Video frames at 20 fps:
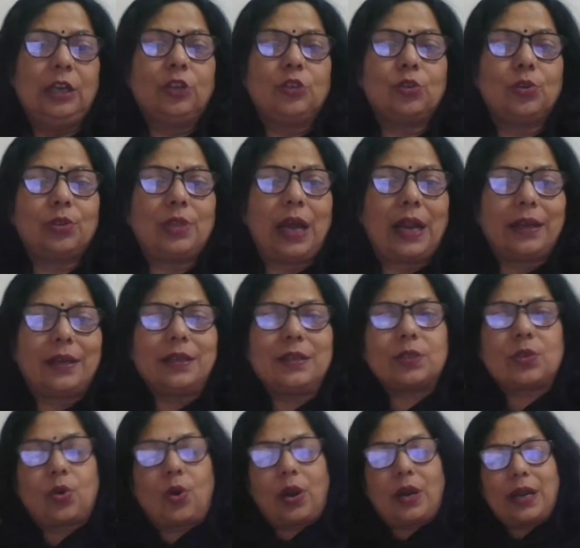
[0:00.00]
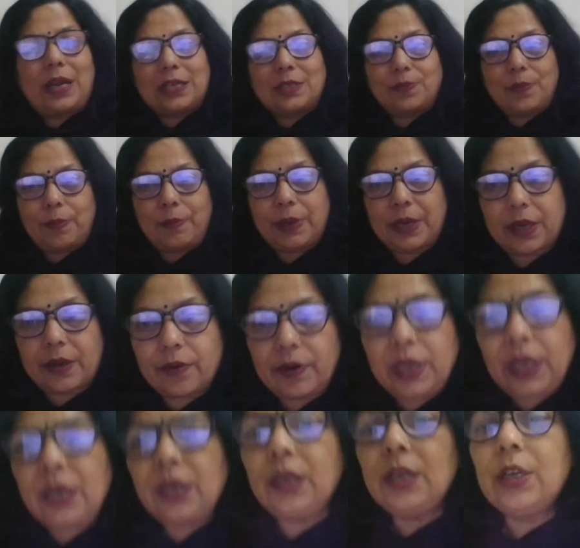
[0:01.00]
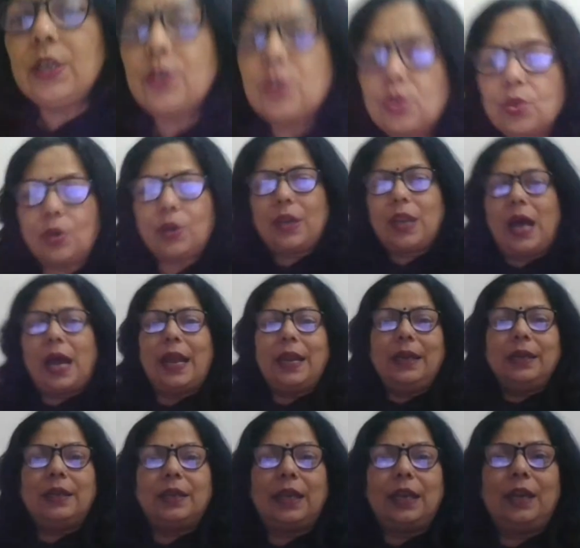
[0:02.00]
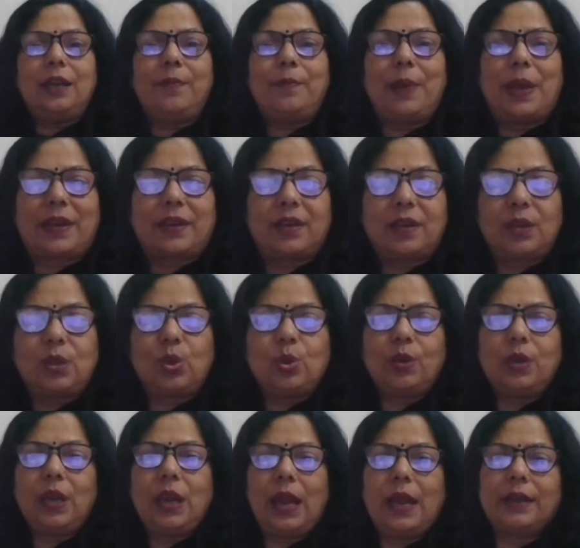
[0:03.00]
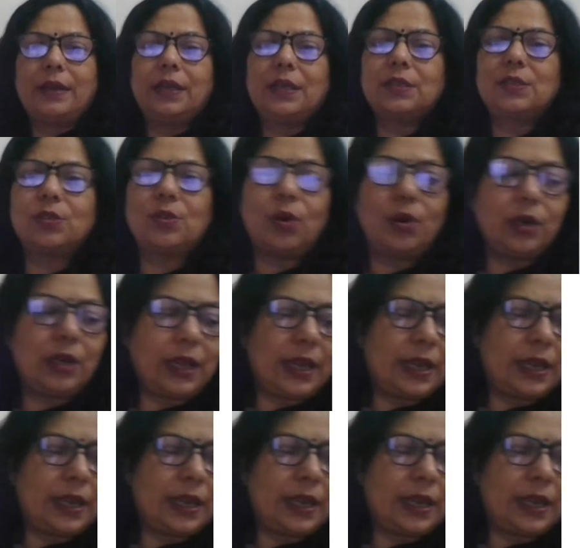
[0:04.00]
So that is called as mimicry. So, lion-tailed macaque and does not